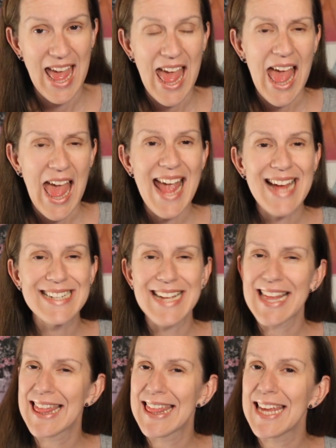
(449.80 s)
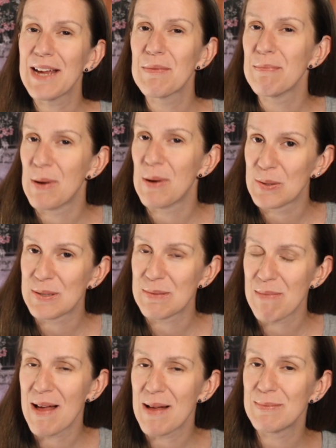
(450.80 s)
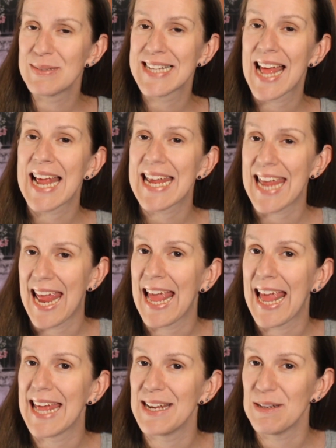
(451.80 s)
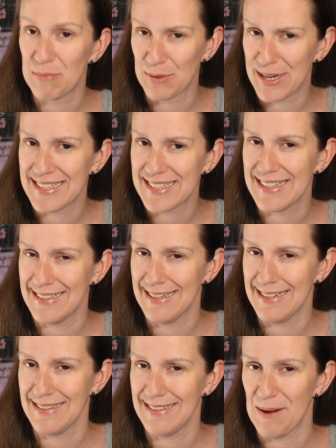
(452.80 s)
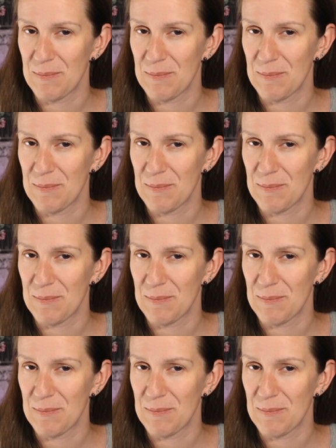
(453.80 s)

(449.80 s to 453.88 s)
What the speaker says: And I think most moms can embrace this idea.